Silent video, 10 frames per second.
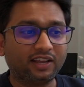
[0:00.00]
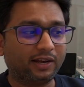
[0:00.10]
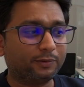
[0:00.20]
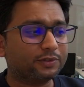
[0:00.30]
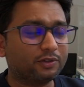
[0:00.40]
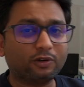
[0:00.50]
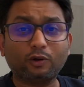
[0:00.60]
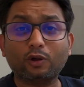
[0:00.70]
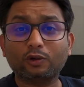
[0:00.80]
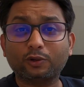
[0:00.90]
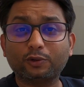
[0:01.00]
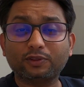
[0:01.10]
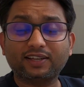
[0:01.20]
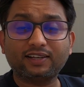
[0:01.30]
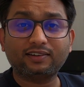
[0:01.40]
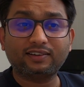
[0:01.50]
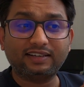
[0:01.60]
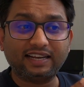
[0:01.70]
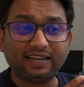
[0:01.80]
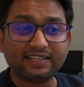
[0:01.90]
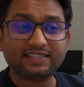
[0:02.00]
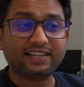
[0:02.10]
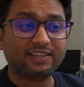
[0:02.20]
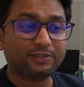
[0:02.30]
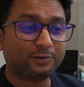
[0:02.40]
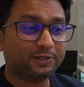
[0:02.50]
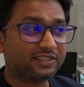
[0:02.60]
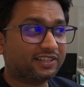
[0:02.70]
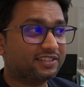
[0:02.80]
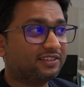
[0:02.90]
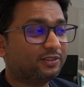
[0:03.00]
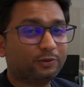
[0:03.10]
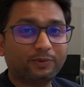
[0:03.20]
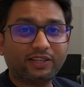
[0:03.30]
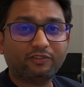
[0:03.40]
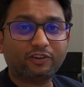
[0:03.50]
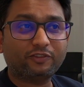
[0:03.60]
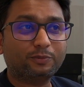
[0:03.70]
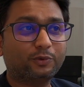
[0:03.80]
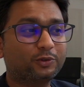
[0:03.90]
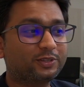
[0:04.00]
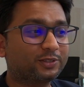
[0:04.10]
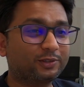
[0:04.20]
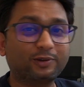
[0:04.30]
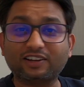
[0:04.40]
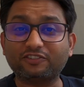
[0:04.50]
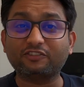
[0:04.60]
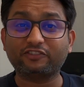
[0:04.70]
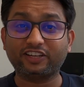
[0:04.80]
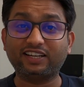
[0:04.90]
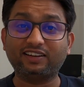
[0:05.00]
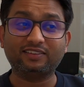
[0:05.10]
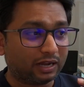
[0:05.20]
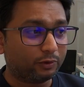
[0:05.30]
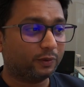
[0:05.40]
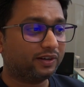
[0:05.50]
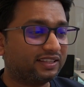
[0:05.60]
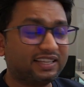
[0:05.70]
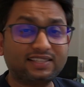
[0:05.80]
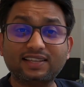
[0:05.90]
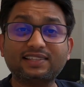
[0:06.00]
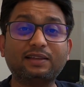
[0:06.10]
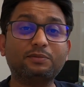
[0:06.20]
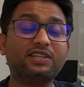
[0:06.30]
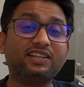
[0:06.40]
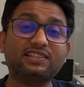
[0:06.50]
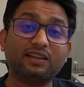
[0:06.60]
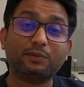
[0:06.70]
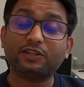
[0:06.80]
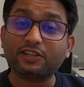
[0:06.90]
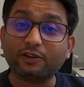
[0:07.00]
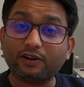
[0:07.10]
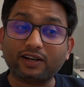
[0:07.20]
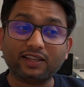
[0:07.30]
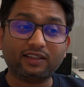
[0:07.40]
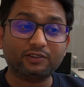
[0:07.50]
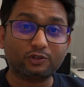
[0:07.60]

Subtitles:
It was not long ago that data science was considered to be one of the most sought after field. However, these days I'm seeing cybersecurity